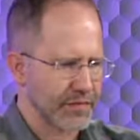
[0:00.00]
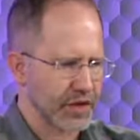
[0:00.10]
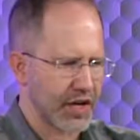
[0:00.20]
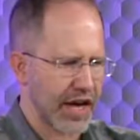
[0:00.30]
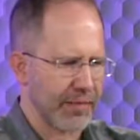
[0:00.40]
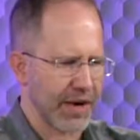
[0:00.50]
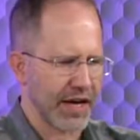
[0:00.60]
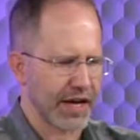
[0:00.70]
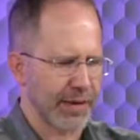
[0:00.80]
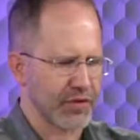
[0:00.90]
You can't make
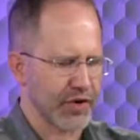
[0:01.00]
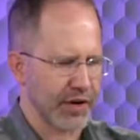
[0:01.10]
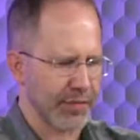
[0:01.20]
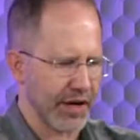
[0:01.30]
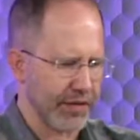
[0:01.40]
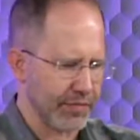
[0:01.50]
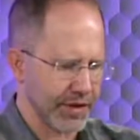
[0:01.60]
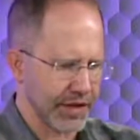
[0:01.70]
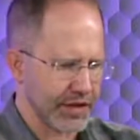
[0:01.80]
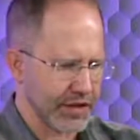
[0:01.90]
an abstract pet
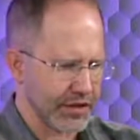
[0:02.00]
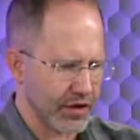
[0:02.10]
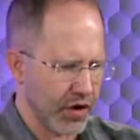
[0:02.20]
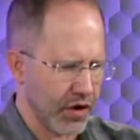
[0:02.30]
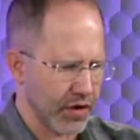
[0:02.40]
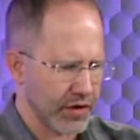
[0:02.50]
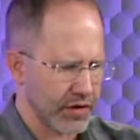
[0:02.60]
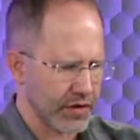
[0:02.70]
because it's a dog.